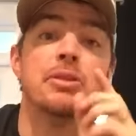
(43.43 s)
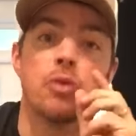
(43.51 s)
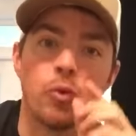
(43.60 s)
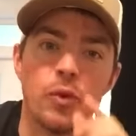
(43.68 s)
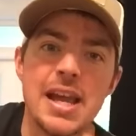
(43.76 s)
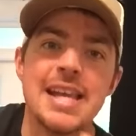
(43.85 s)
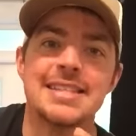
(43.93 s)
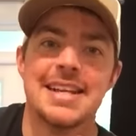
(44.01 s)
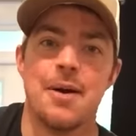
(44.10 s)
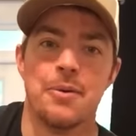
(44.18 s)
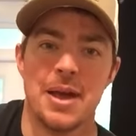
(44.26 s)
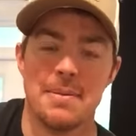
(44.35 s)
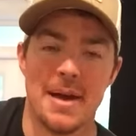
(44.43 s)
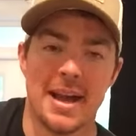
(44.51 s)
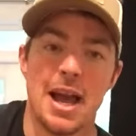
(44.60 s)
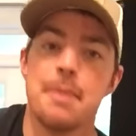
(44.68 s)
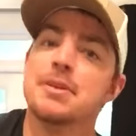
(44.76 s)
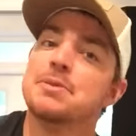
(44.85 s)
And the reason I will get
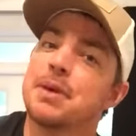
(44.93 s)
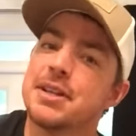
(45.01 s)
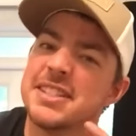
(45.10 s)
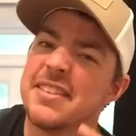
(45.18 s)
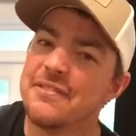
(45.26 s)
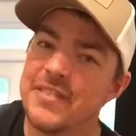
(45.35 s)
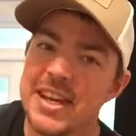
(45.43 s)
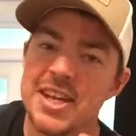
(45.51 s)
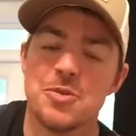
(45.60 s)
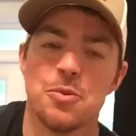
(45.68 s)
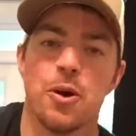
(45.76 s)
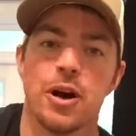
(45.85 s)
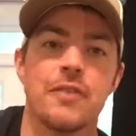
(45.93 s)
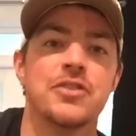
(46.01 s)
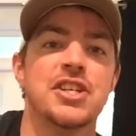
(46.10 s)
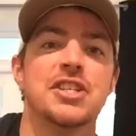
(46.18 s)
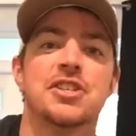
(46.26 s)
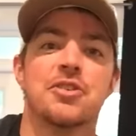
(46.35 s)
back up is because of the finished work of
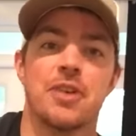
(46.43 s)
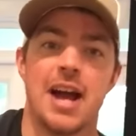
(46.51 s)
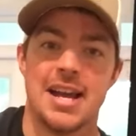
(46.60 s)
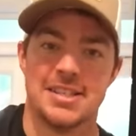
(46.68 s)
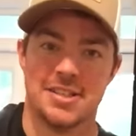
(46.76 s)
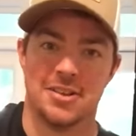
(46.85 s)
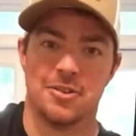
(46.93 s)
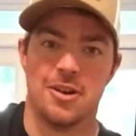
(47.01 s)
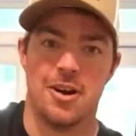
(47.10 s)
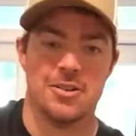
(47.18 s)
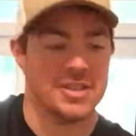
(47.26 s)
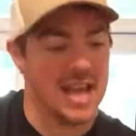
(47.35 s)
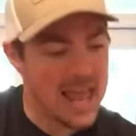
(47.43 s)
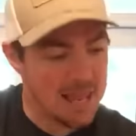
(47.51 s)
Jesus Christ on the cross.